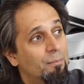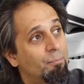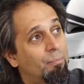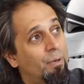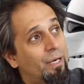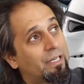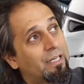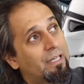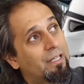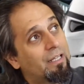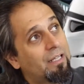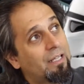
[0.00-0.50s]

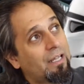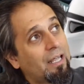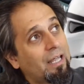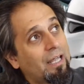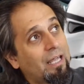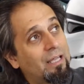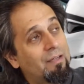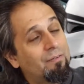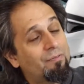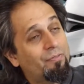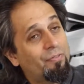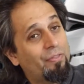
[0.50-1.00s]
But
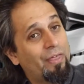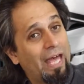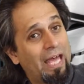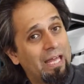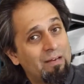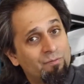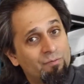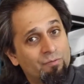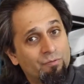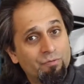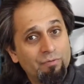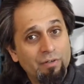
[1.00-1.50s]
if
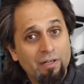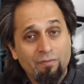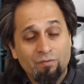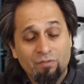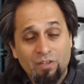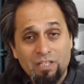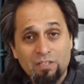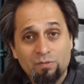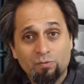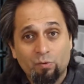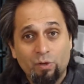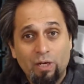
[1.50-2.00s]
that if
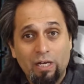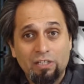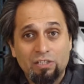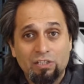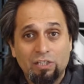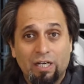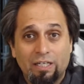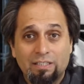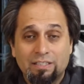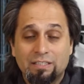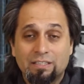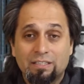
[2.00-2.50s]
this
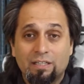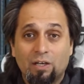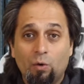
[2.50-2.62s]
franchise is